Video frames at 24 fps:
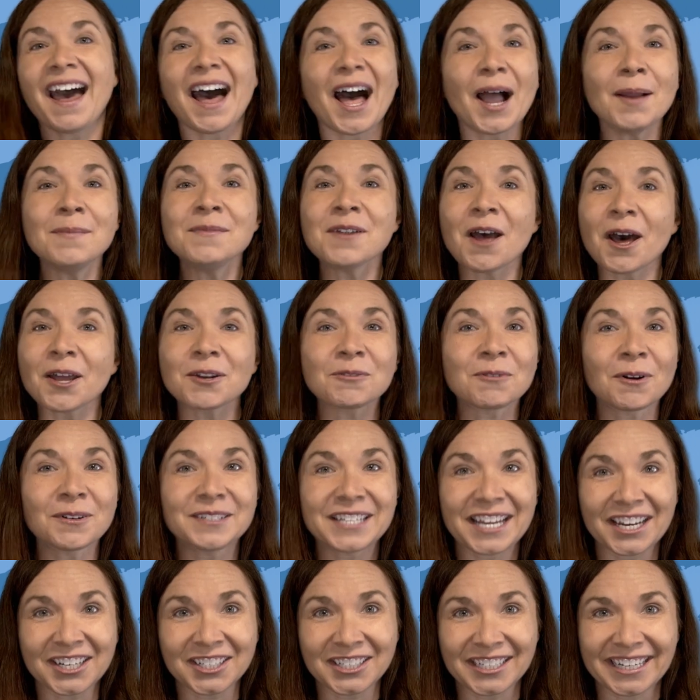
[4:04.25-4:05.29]
I'm not a
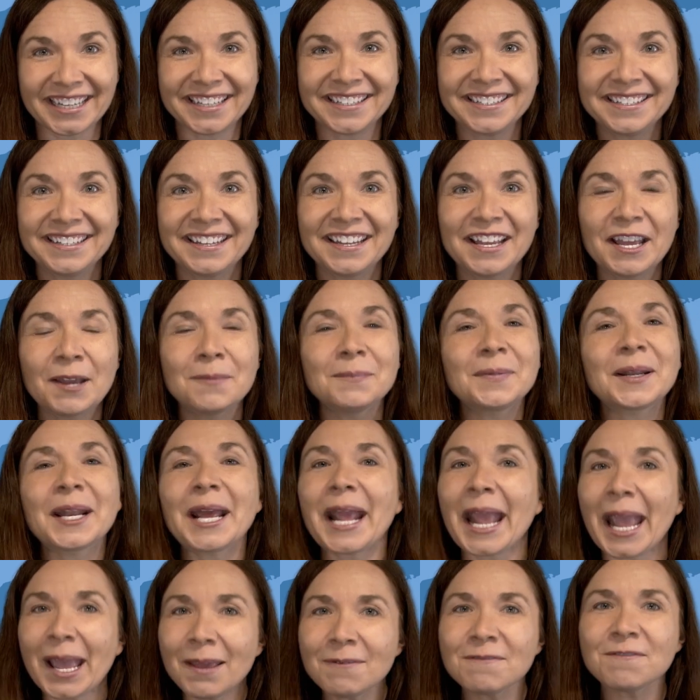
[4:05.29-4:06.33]
Rotarian, but I
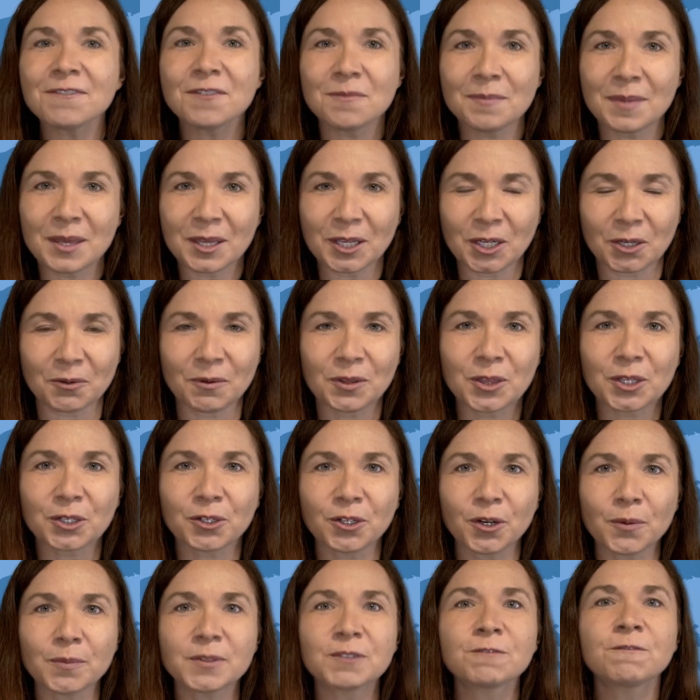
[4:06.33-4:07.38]
am familiar with the
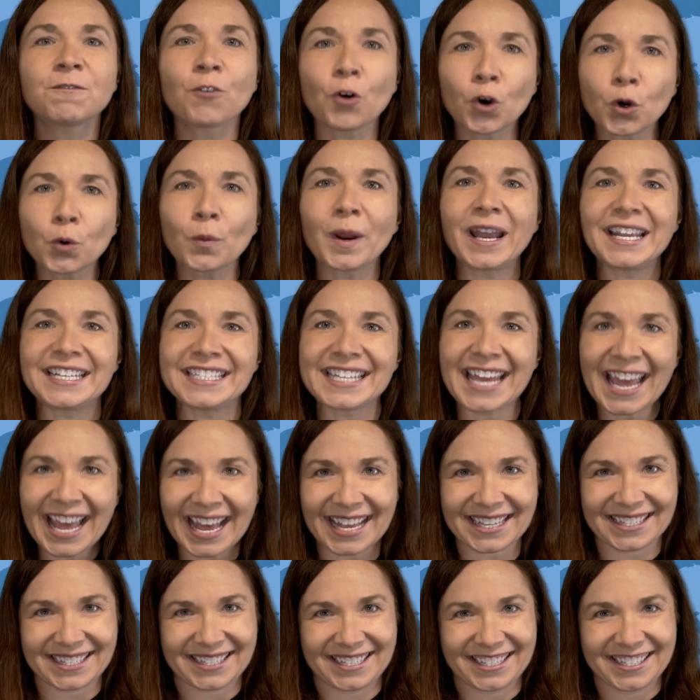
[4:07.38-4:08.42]
group's four-way
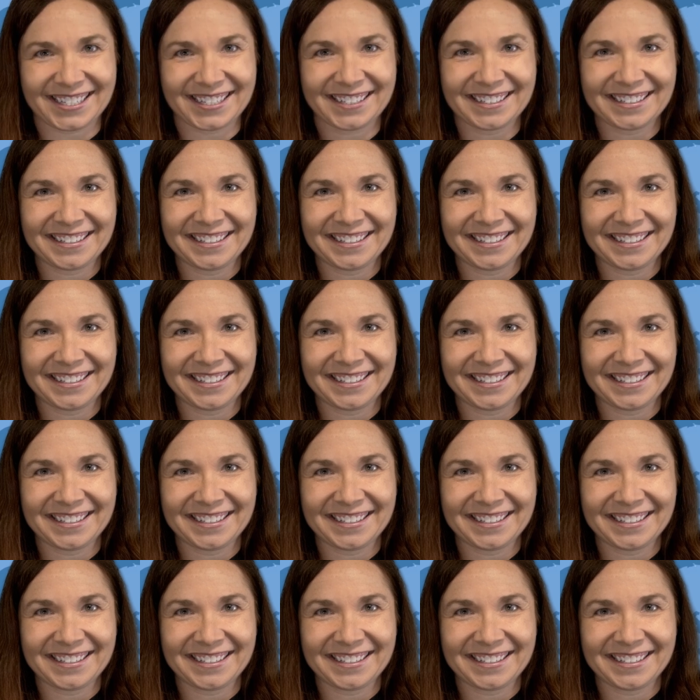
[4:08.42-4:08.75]
test.